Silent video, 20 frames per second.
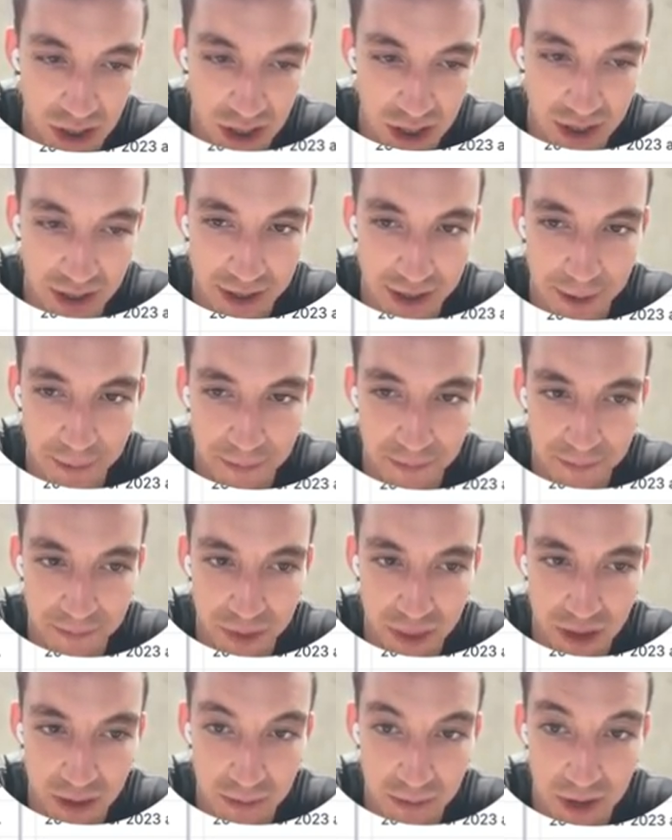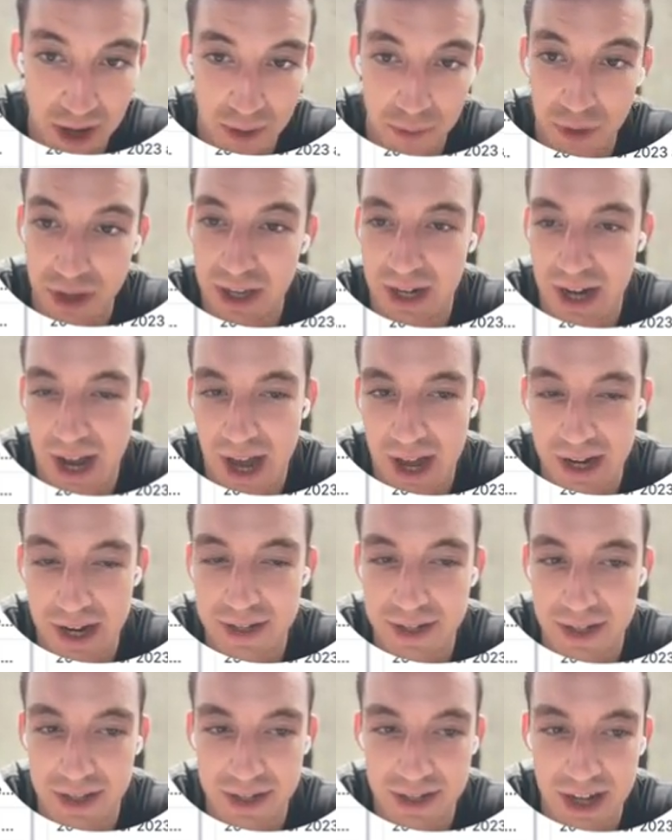And we can add it
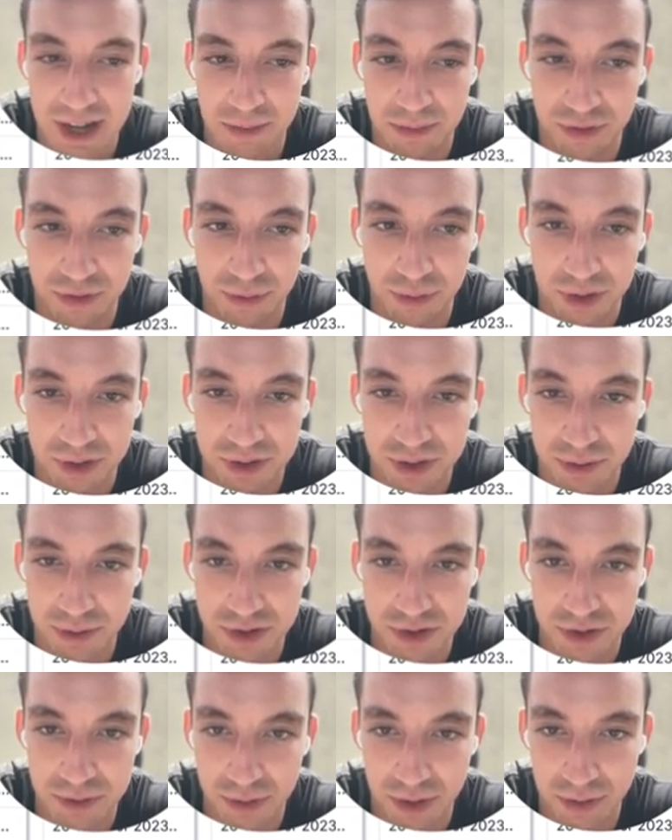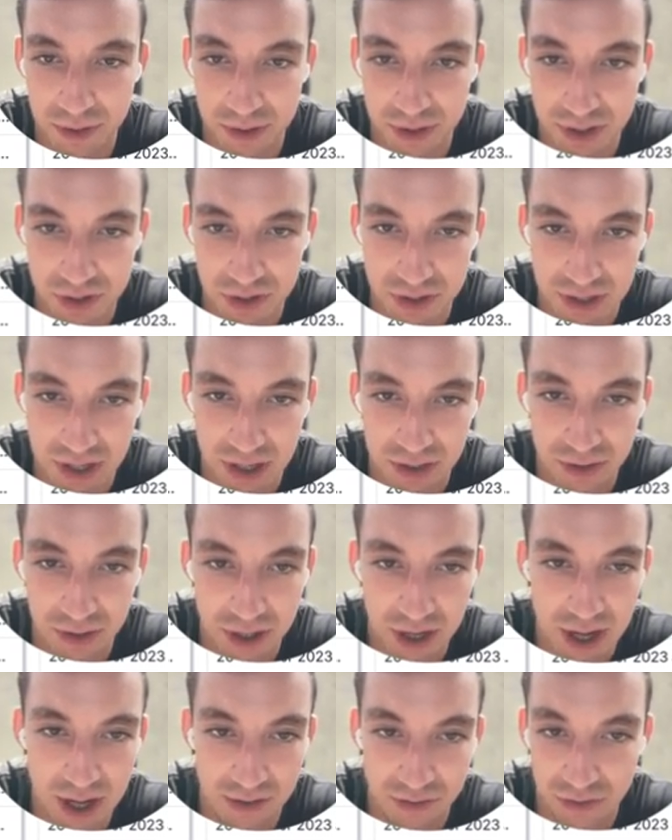to the table if we want to, which is why we can just click on
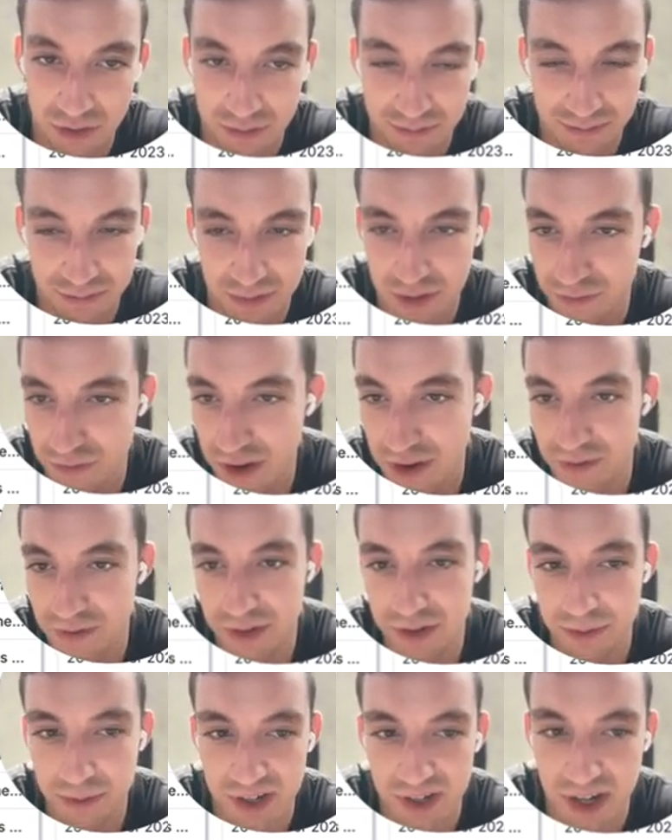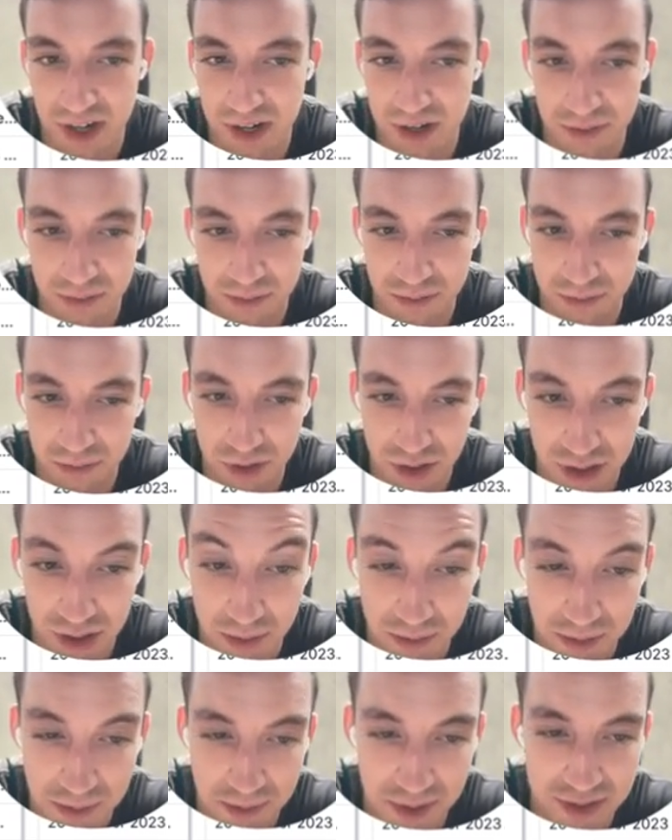it. If everything was added, it would look a
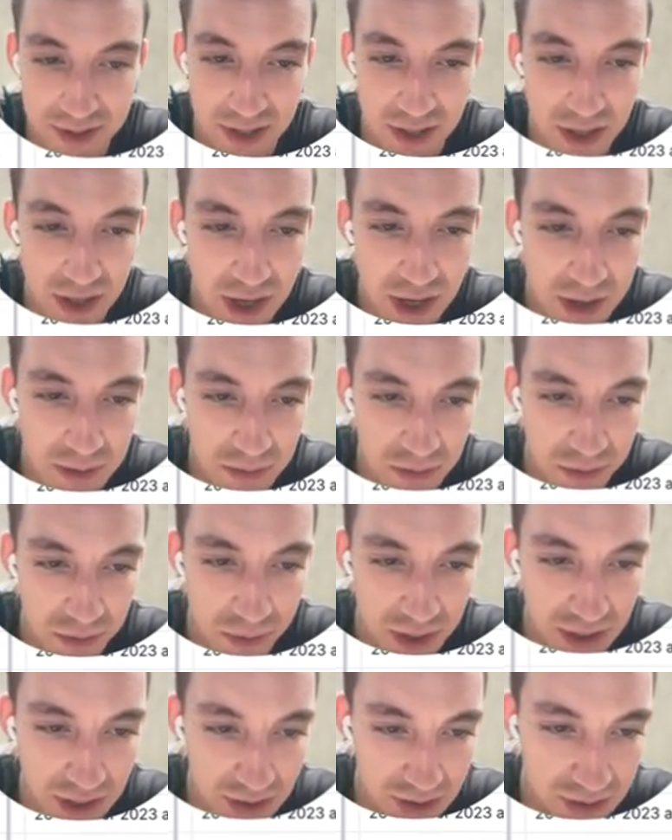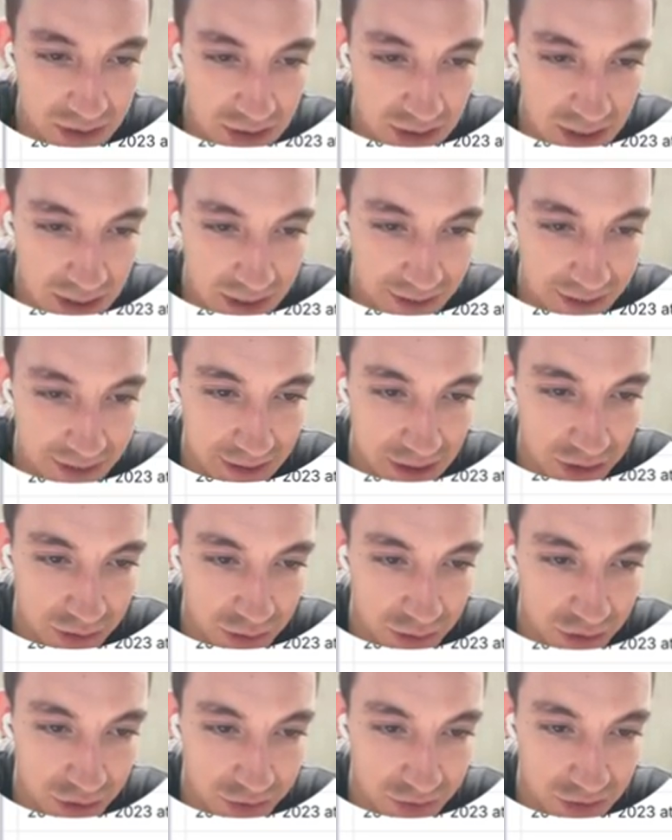little bit messy, but we can
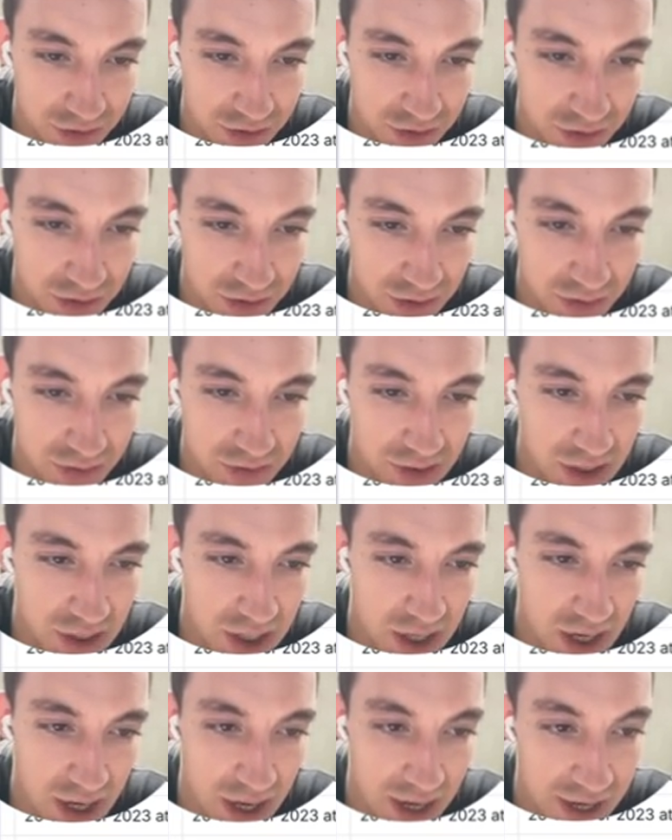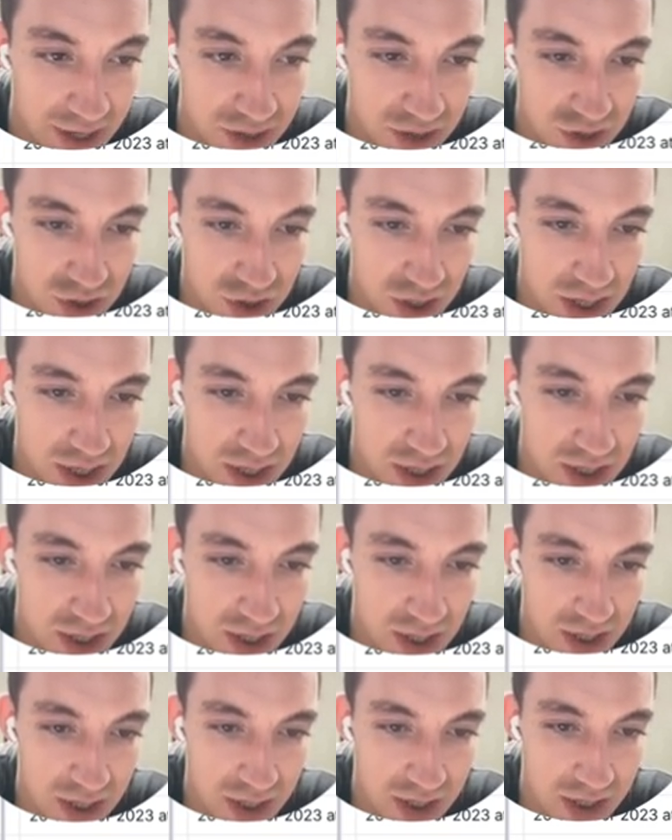go over to industry,
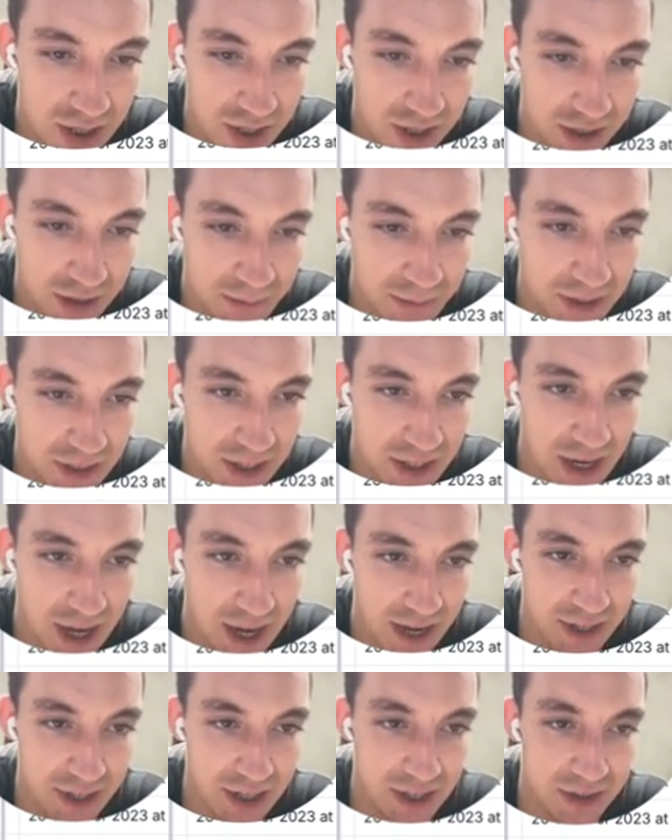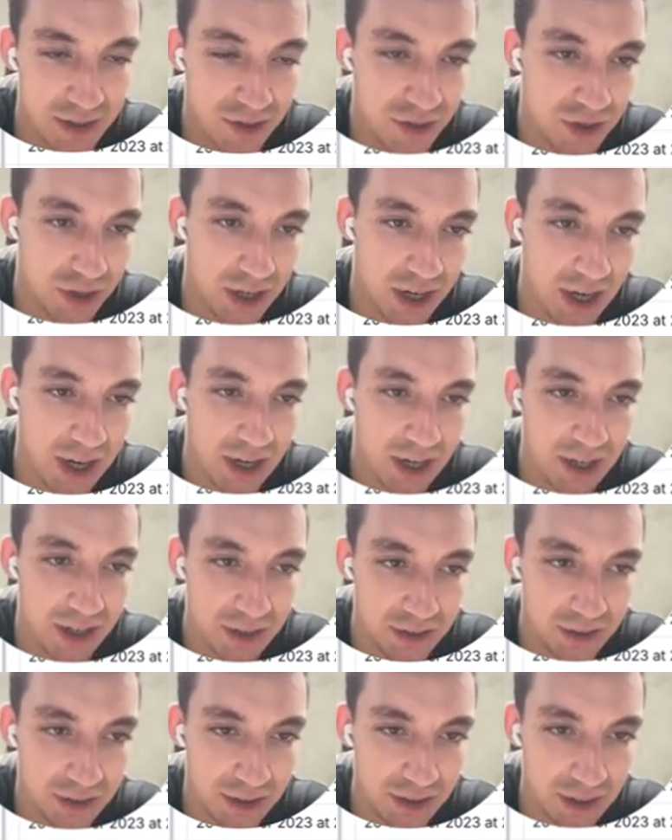and then add industry here
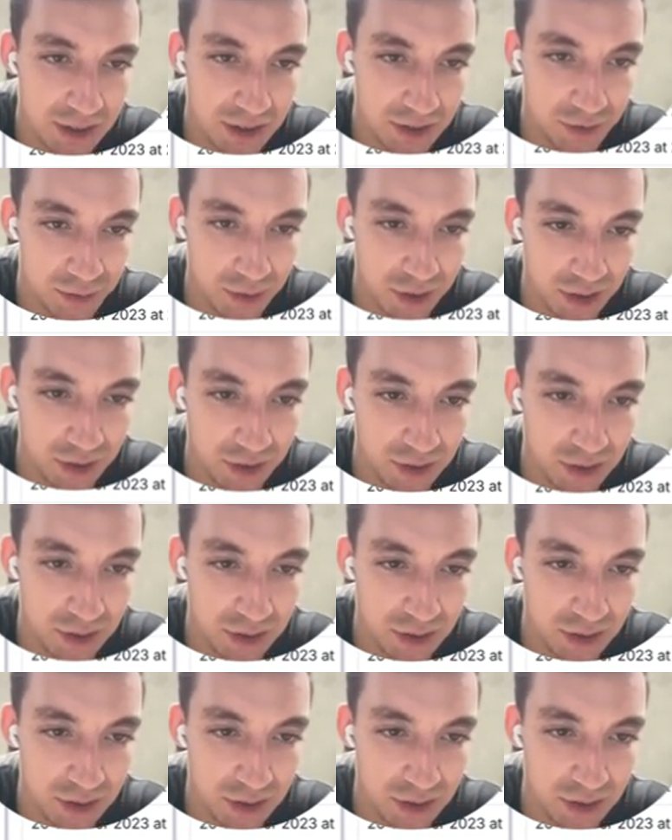as well.